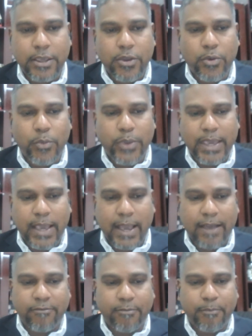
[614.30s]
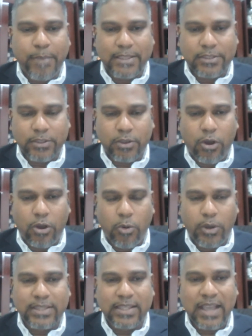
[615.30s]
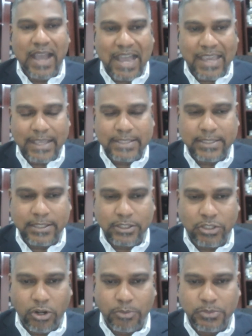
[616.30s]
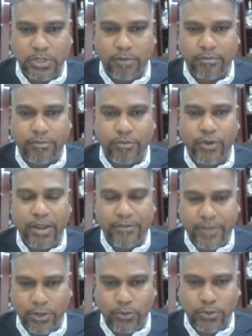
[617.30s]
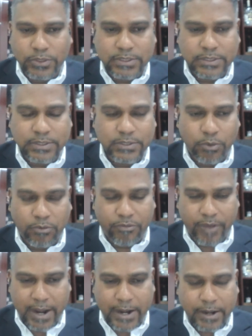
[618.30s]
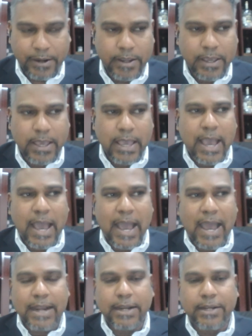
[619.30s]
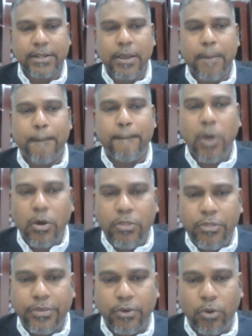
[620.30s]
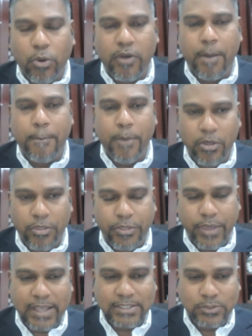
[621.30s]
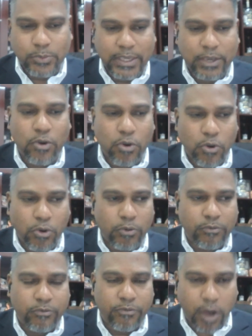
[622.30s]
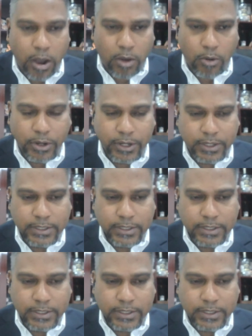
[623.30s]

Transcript: we have met our targets in terms of revenues so far. And month over month, as we go forward,